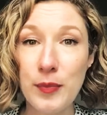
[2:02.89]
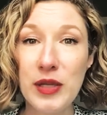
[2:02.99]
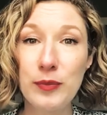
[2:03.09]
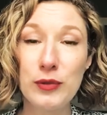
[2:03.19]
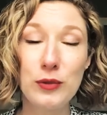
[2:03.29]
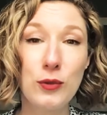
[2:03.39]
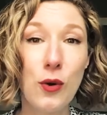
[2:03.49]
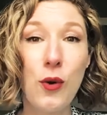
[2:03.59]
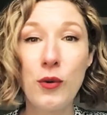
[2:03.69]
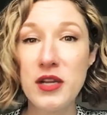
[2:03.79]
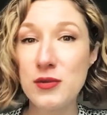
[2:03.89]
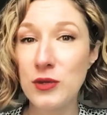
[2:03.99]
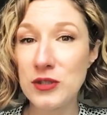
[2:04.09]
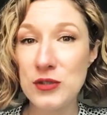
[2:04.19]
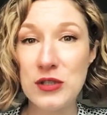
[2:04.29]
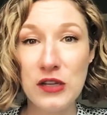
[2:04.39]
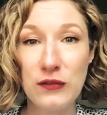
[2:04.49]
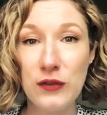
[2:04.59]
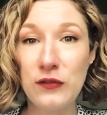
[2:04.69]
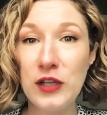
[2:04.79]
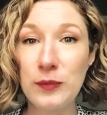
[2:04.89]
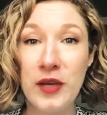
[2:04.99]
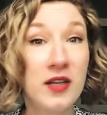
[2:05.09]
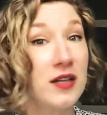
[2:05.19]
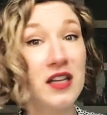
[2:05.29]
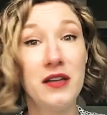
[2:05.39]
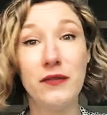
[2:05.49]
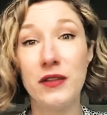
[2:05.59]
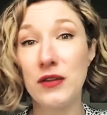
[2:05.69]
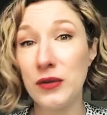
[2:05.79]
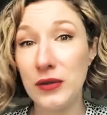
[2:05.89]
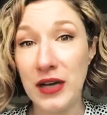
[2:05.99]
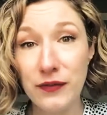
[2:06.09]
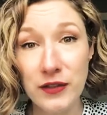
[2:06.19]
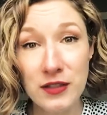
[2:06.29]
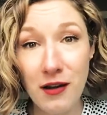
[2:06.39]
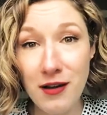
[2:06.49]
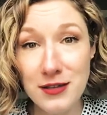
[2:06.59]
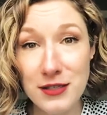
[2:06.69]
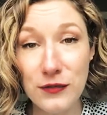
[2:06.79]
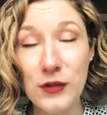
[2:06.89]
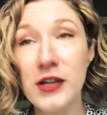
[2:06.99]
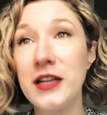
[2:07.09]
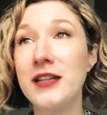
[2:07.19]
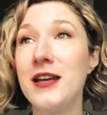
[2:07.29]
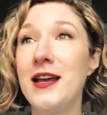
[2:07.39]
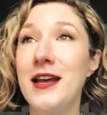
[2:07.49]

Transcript: people who always want to give you feedback even though you haven't asked for it.